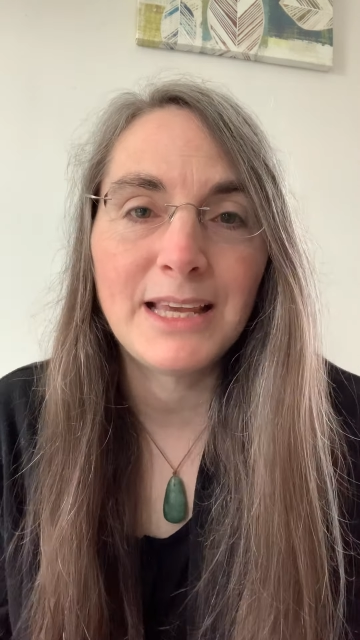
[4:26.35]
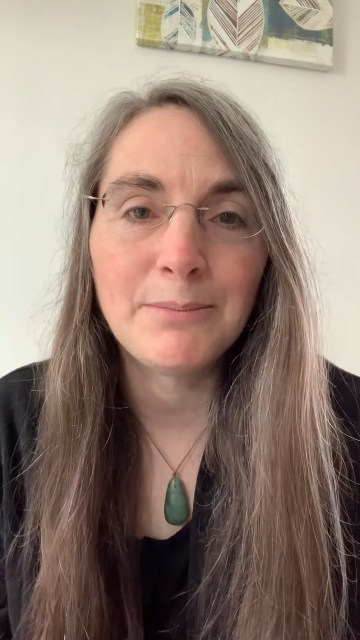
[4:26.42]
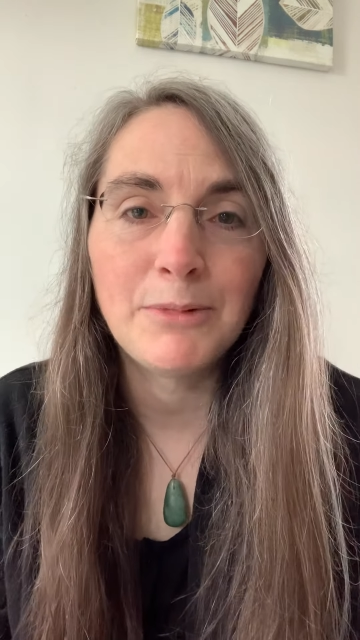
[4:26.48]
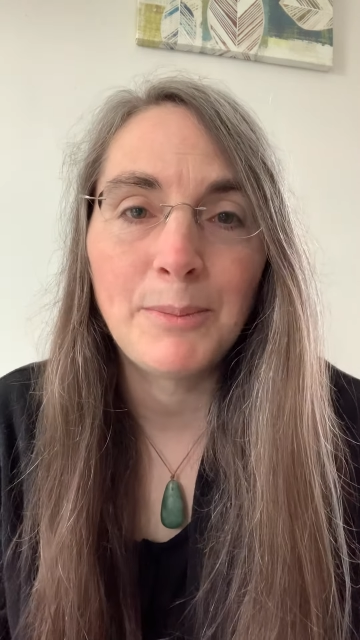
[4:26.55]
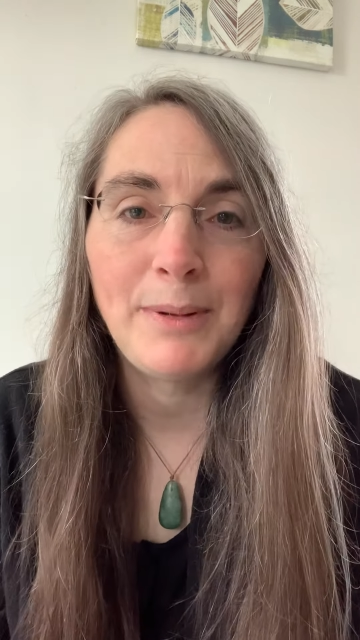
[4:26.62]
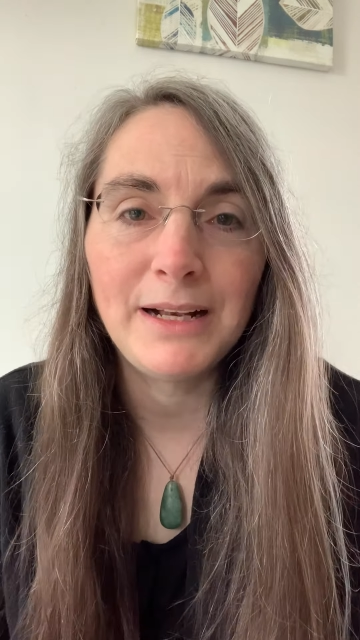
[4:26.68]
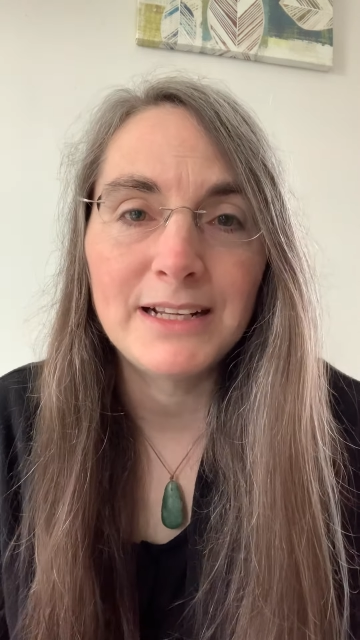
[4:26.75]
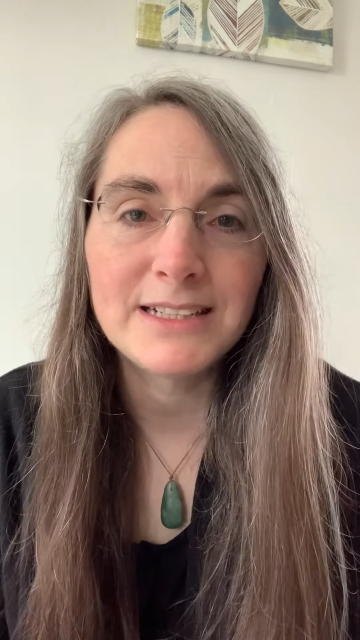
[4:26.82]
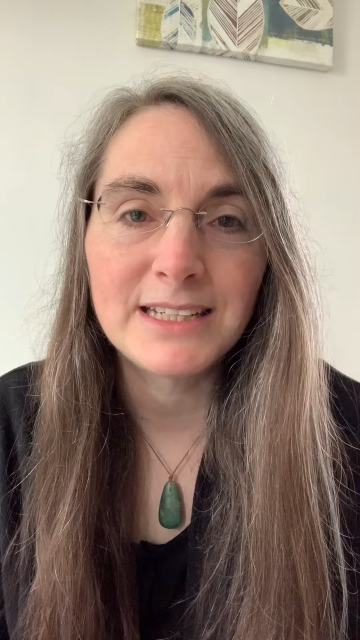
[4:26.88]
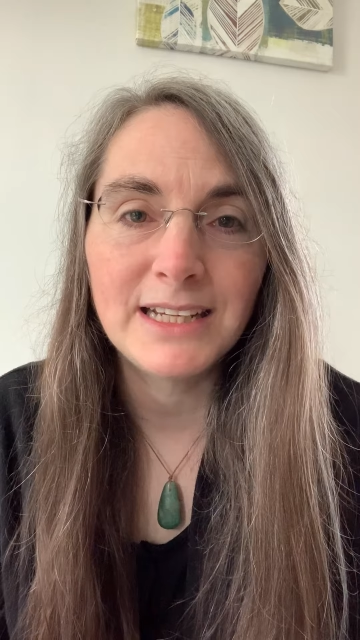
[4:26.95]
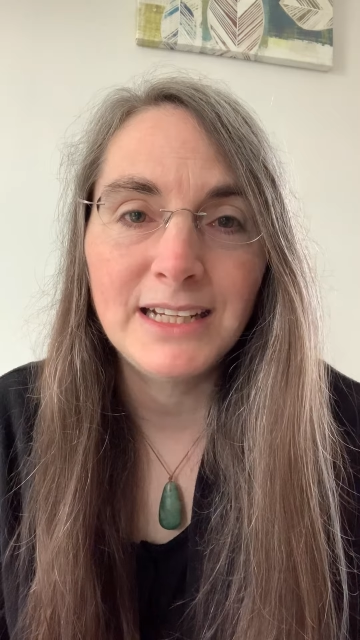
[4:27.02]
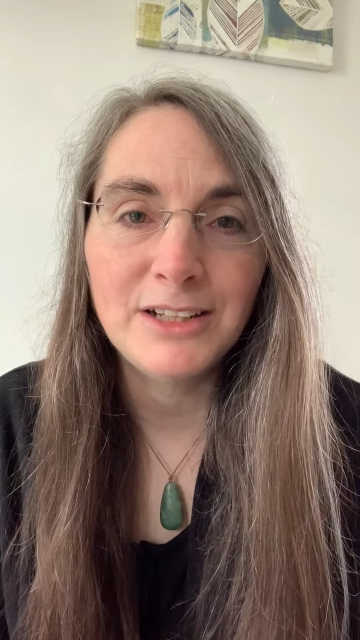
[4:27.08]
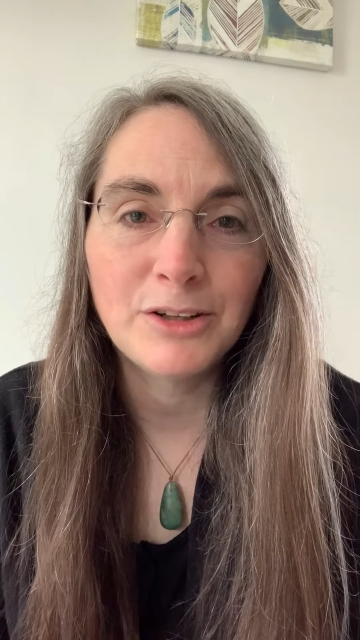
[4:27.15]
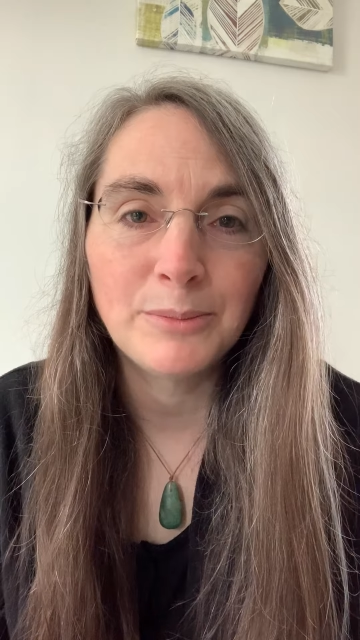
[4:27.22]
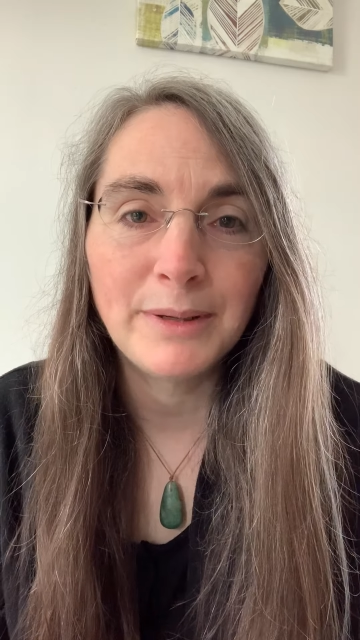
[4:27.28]

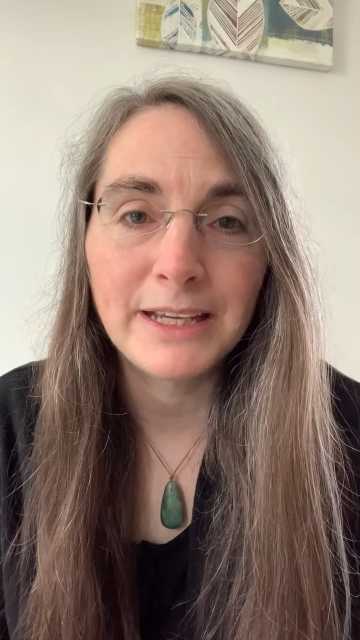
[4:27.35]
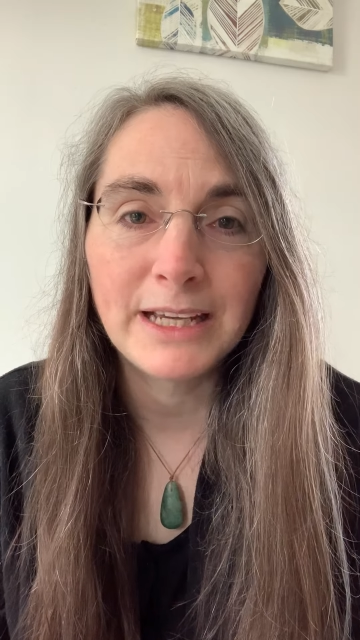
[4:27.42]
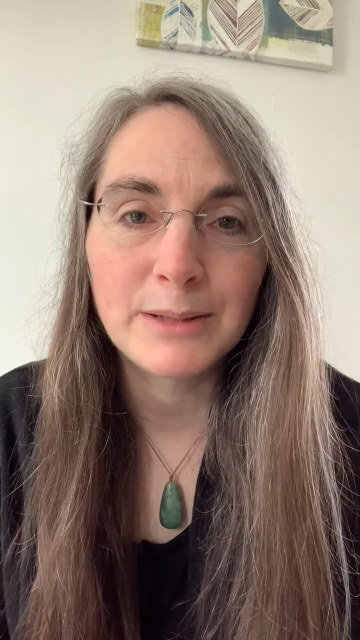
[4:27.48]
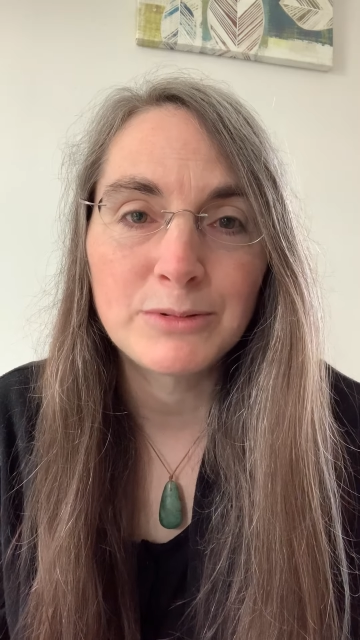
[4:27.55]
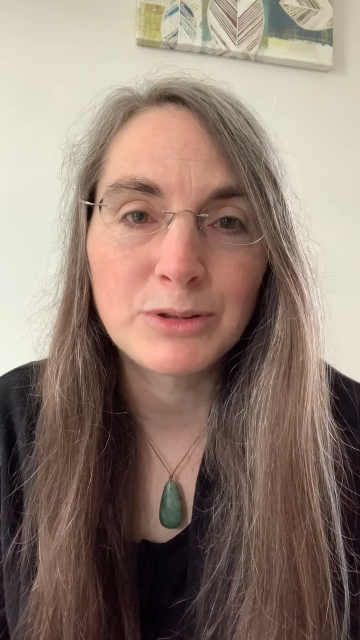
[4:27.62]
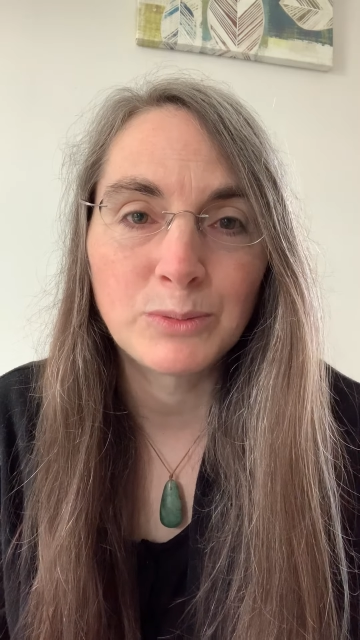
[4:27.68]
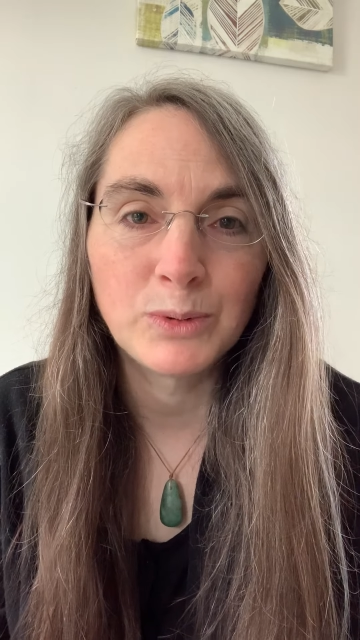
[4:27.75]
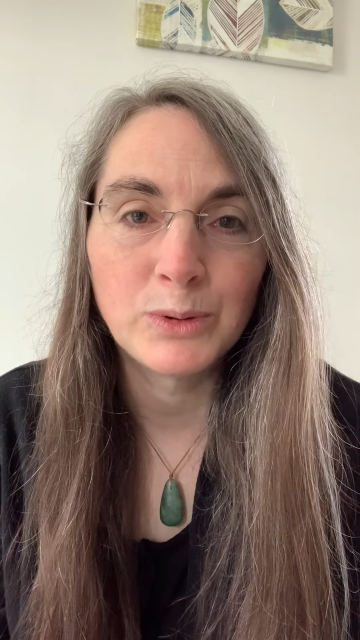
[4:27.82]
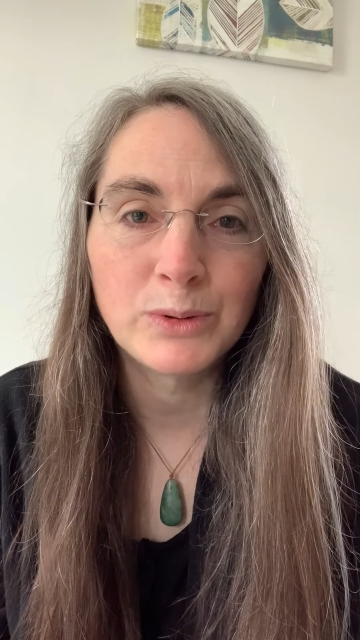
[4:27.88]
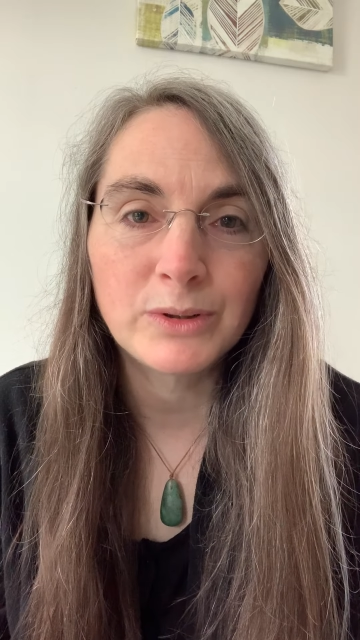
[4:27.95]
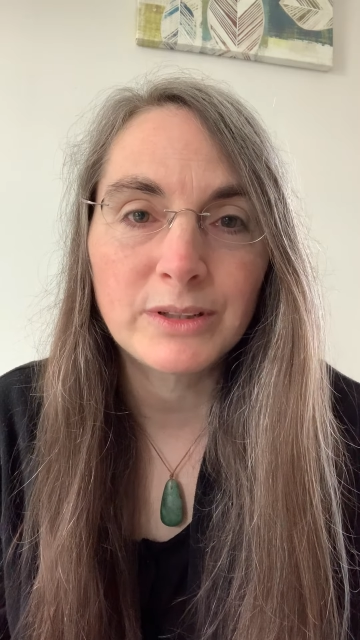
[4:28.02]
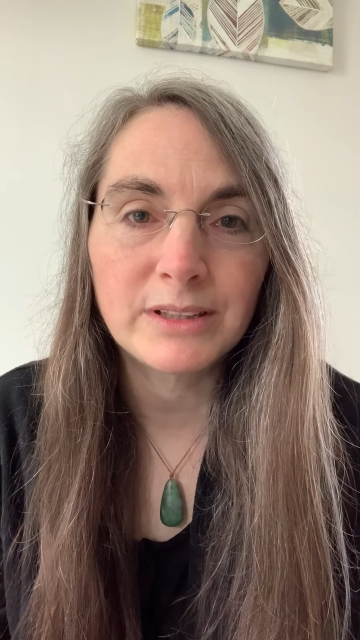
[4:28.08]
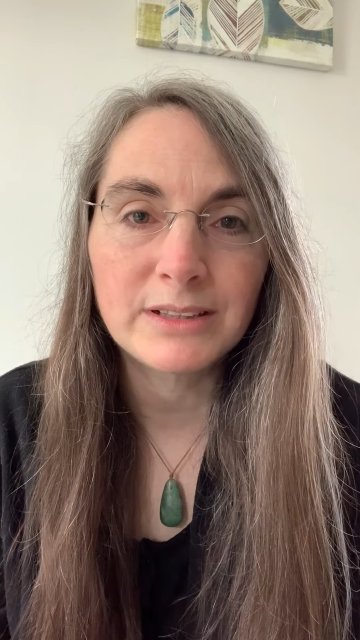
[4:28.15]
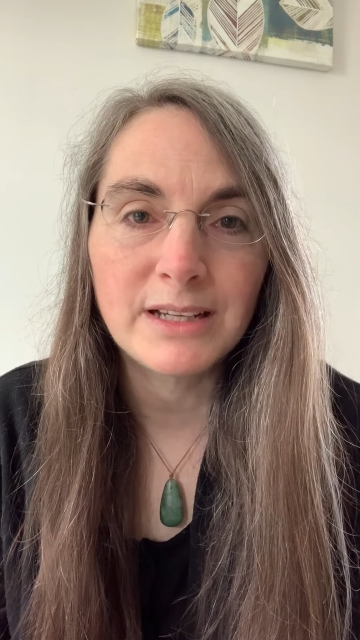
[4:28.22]
immobility, not being able to walk